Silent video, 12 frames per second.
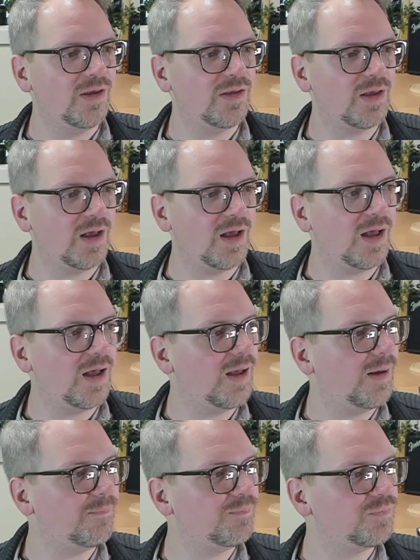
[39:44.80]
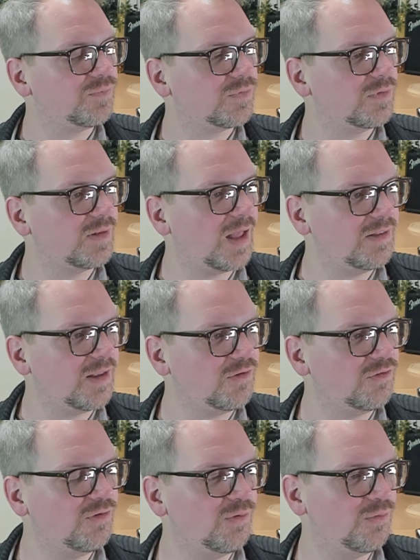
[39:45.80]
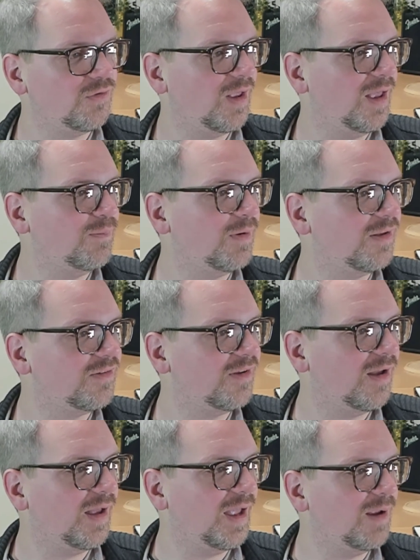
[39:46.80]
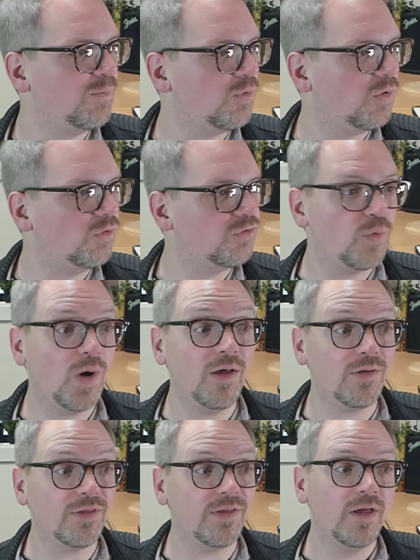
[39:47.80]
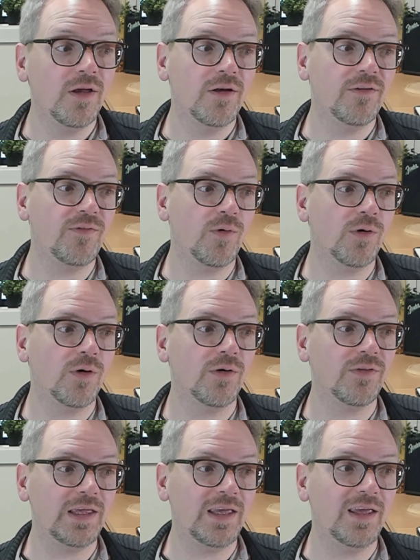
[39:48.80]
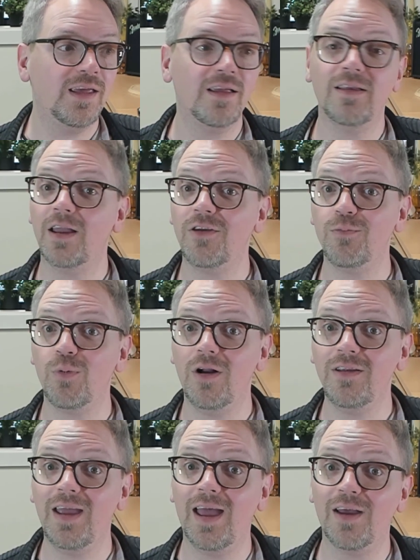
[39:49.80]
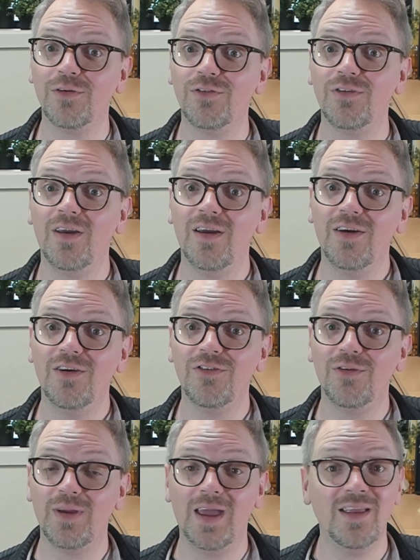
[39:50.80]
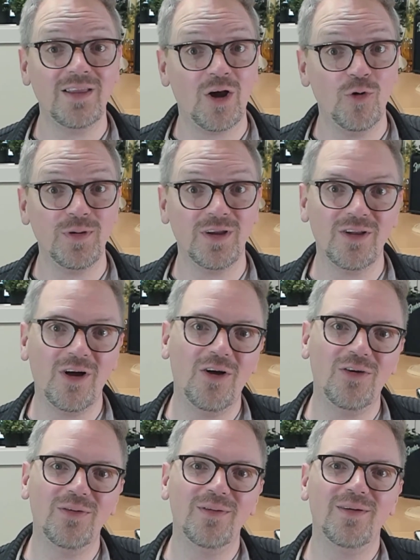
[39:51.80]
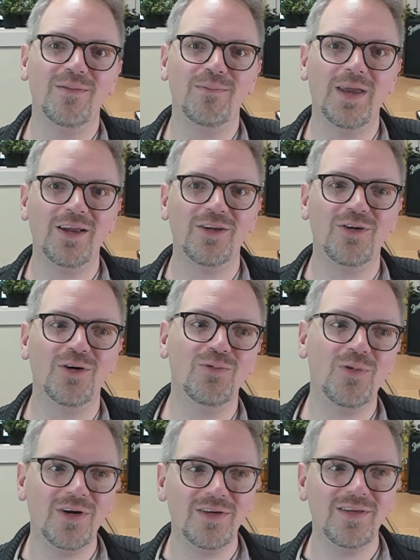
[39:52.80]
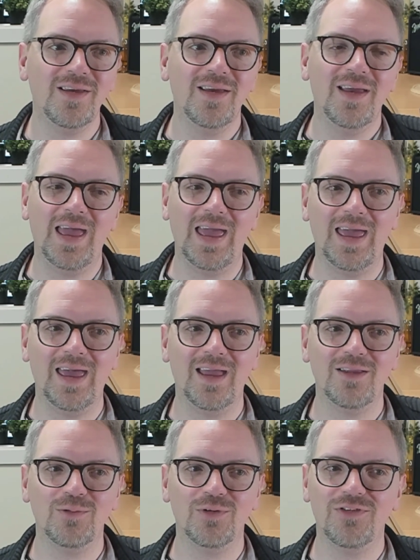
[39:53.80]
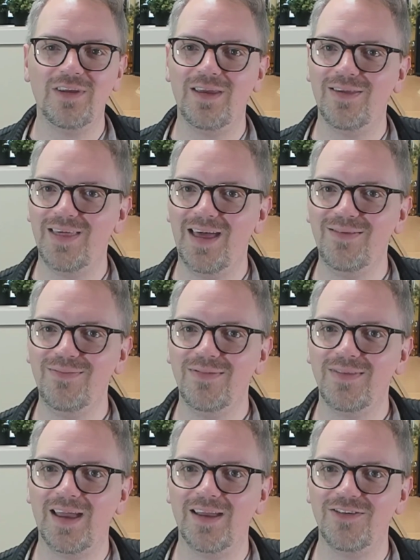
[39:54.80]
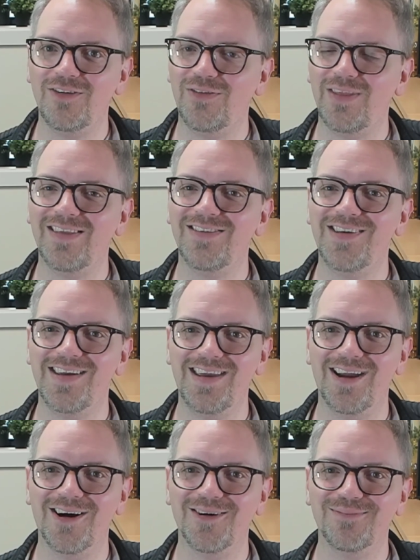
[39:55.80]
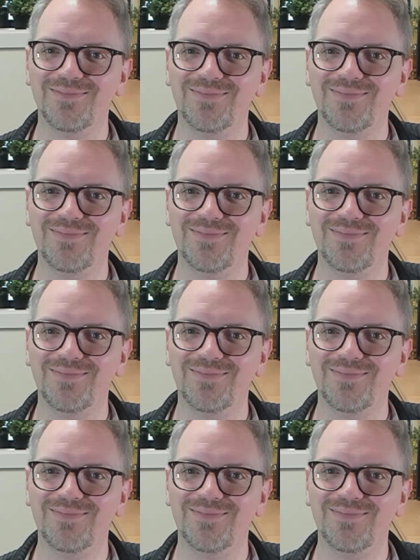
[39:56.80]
not next Tuesday, but April 12th for the next broadcast. So again, I hope you can all make it a good one, and we'll see you then. Until then, take care.